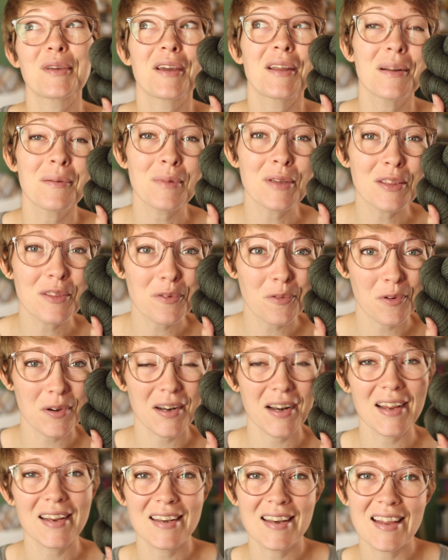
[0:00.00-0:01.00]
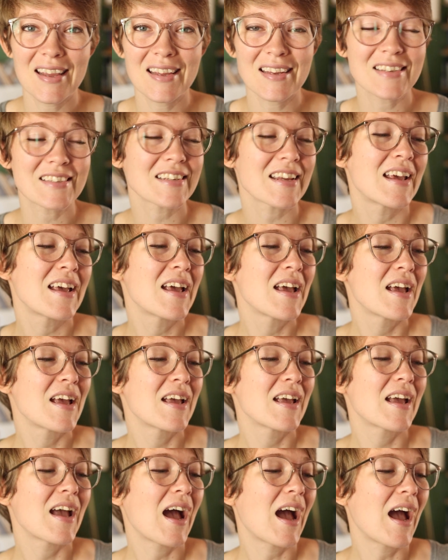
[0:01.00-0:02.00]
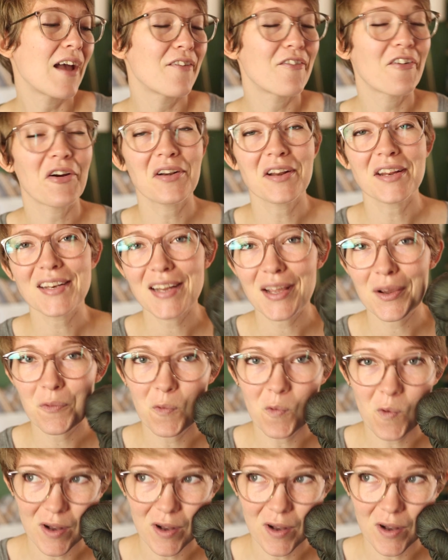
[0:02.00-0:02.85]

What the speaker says: going to be the one I knit. I've already knit